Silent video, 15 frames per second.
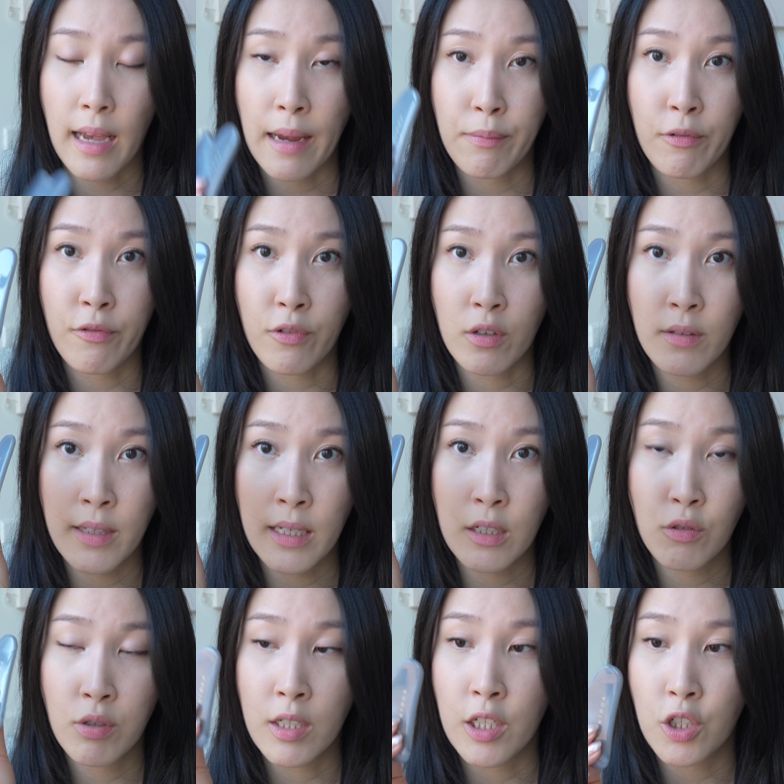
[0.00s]
I prefer the
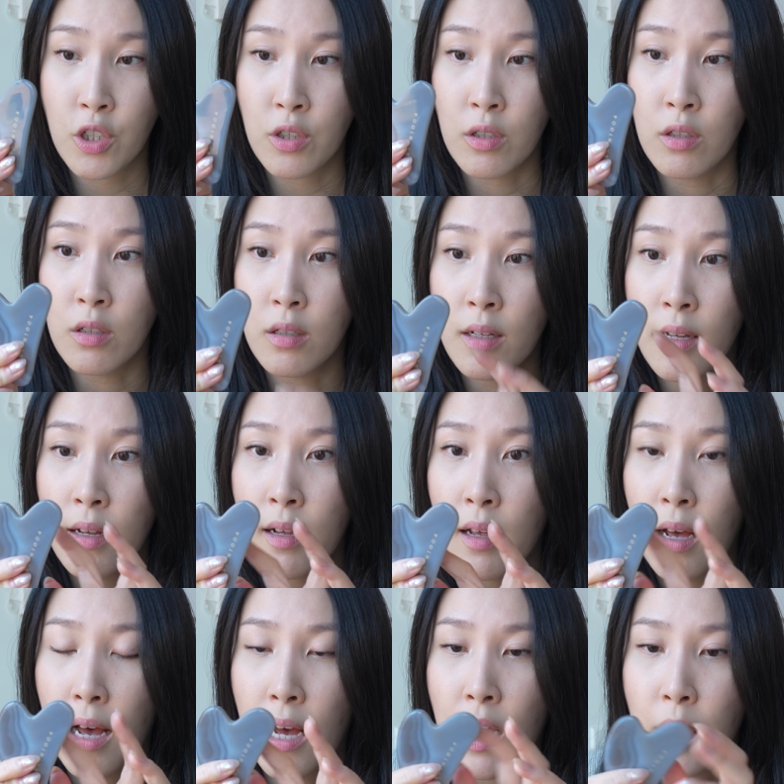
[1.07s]
traditional,
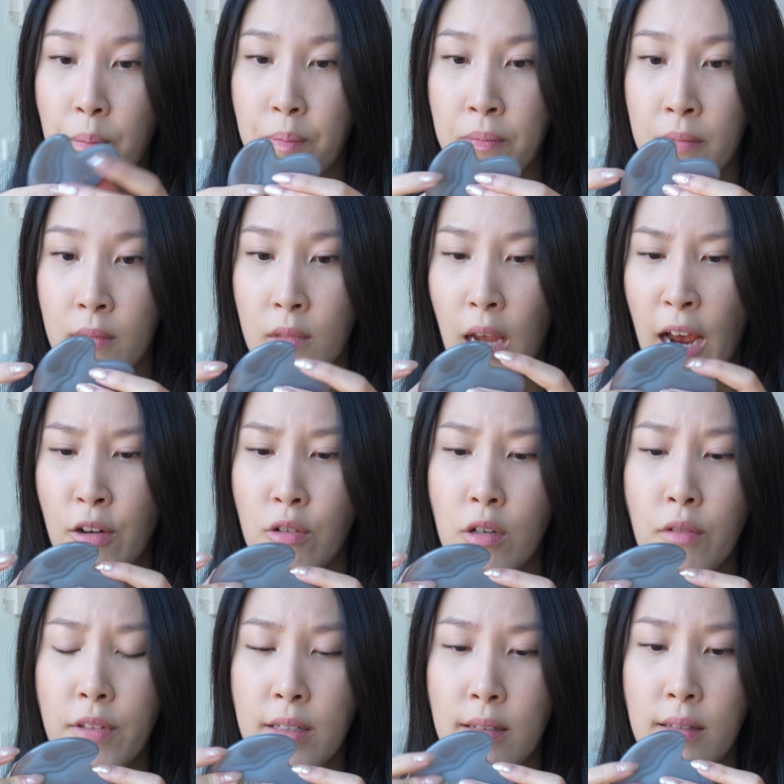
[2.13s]
I don't know
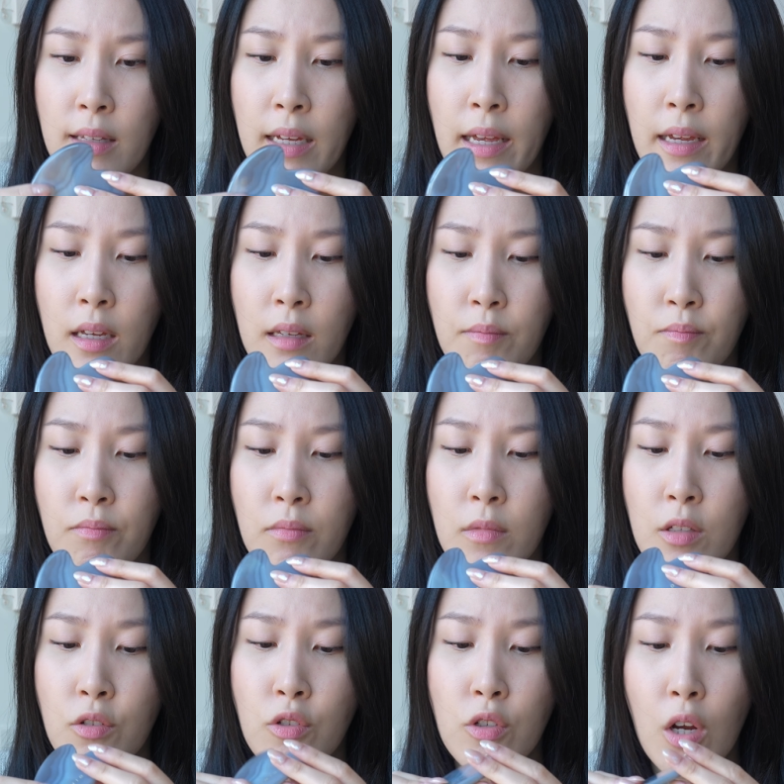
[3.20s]
if this is like
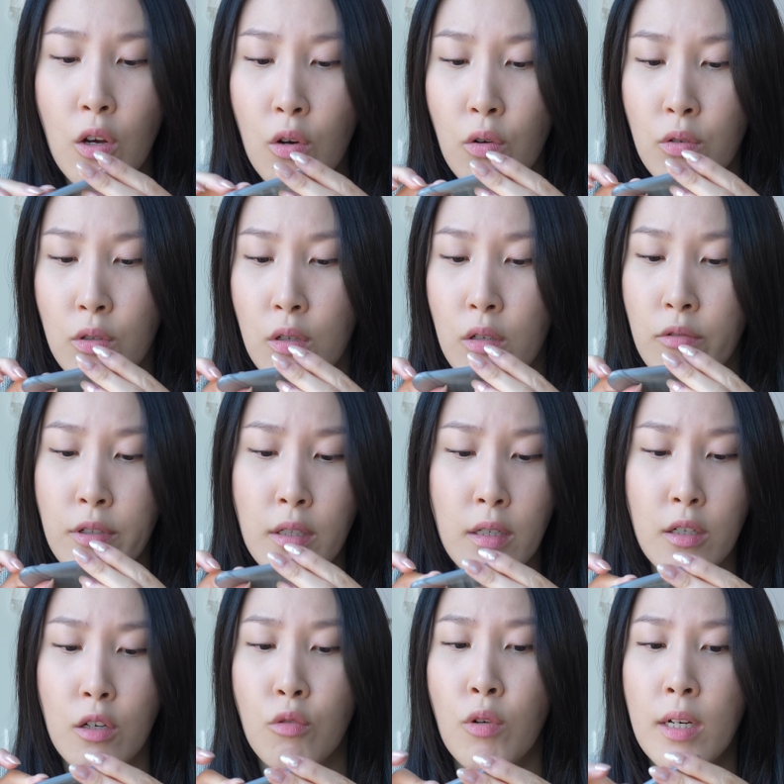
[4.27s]
stone or
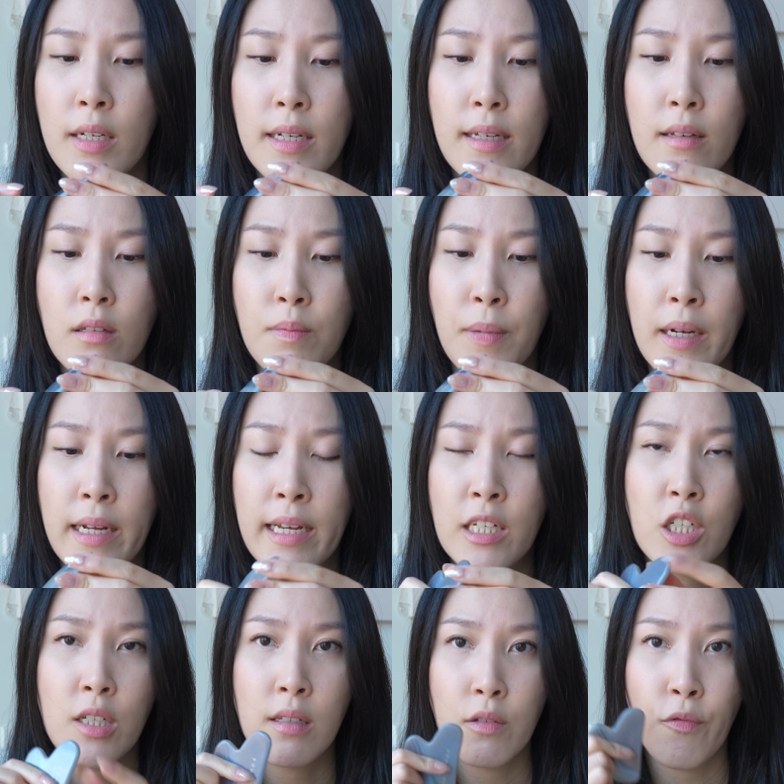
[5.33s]
acrylic or what it is, but it
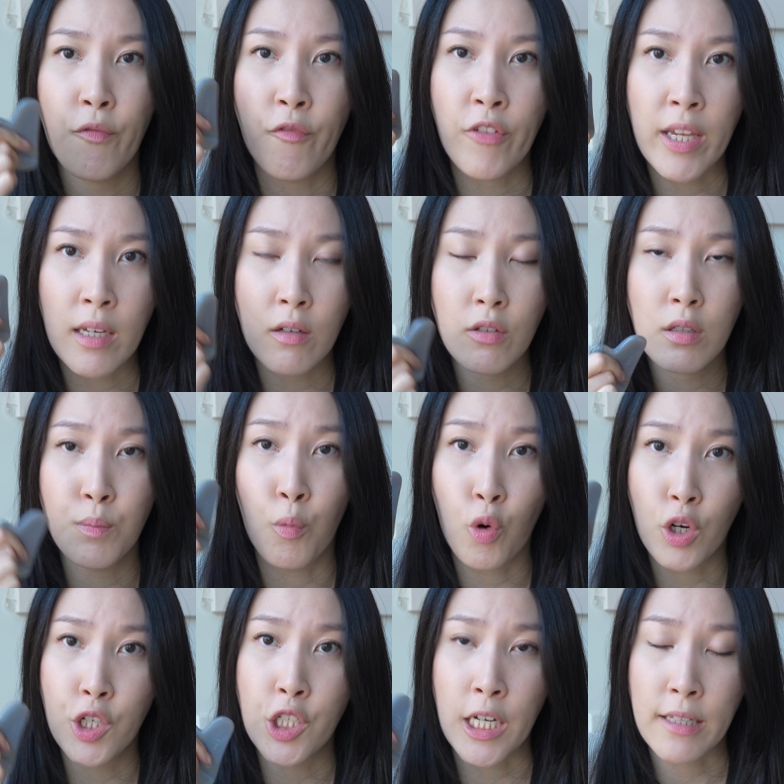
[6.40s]
just feels
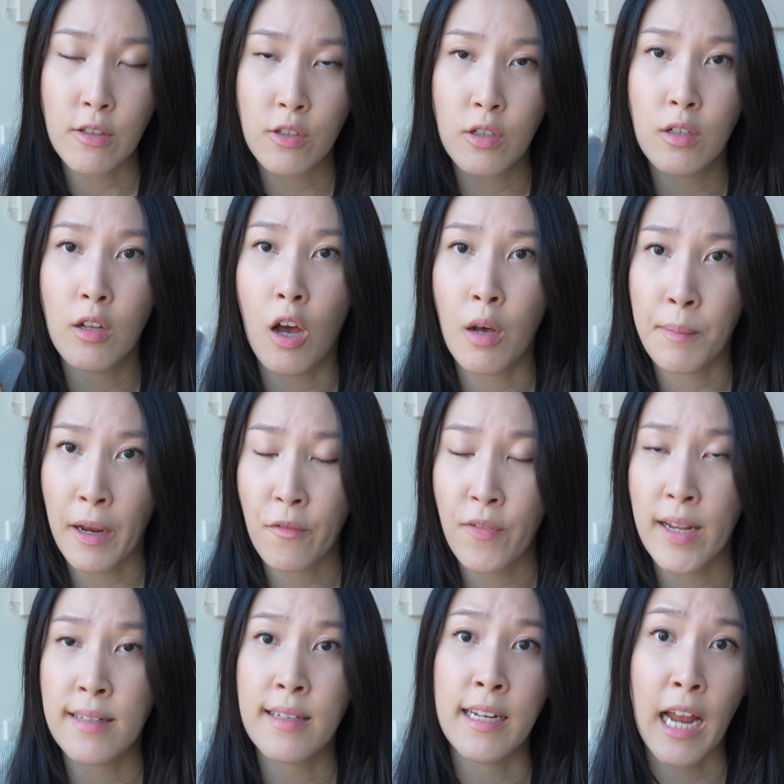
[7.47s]
more gentle on my
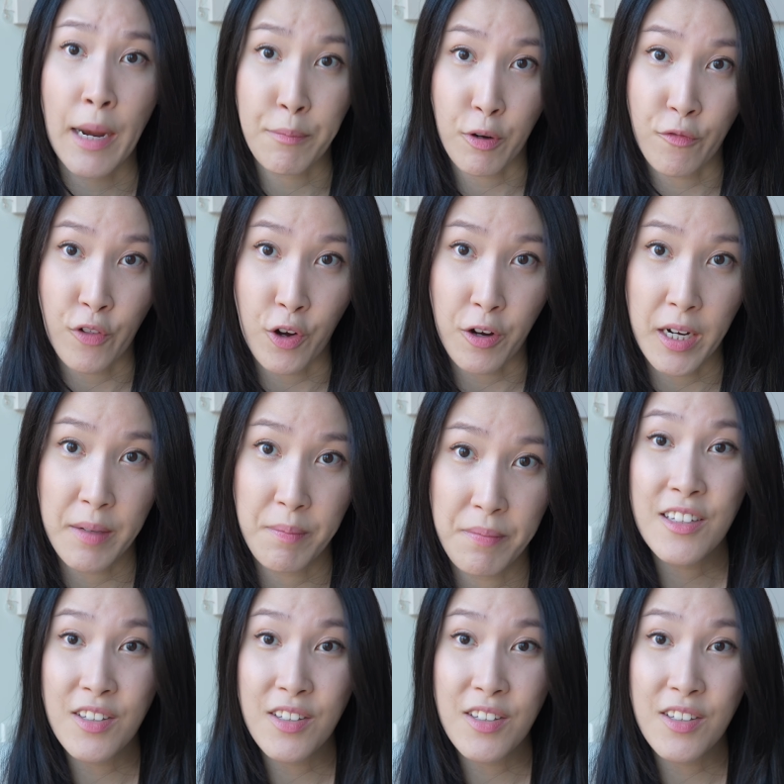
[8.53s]
face and I prefer it.